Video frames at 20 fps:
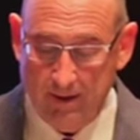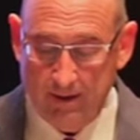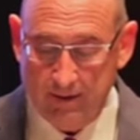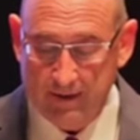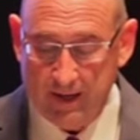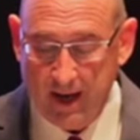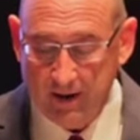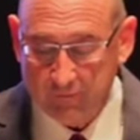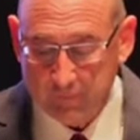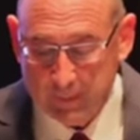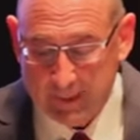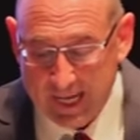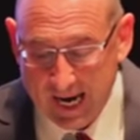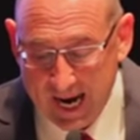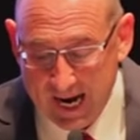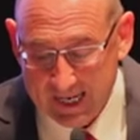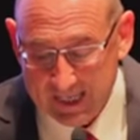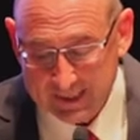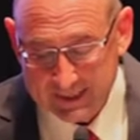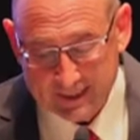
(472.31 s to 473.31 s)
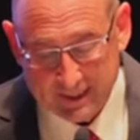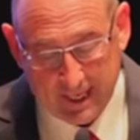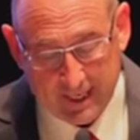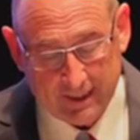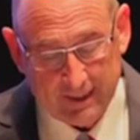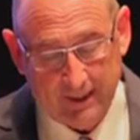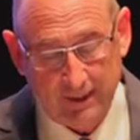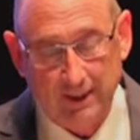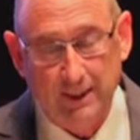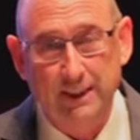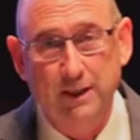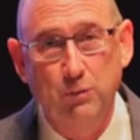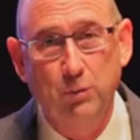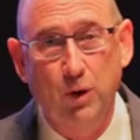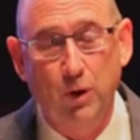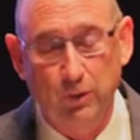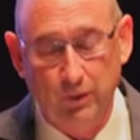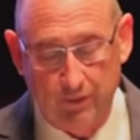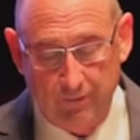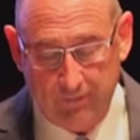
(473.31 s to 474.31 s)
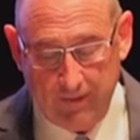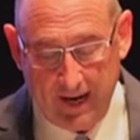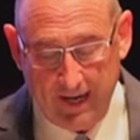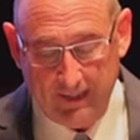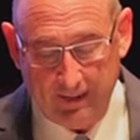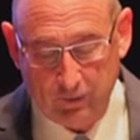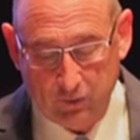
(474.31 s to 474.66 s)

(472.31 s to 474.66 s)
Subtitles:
The FBI has taken a lead role in fighting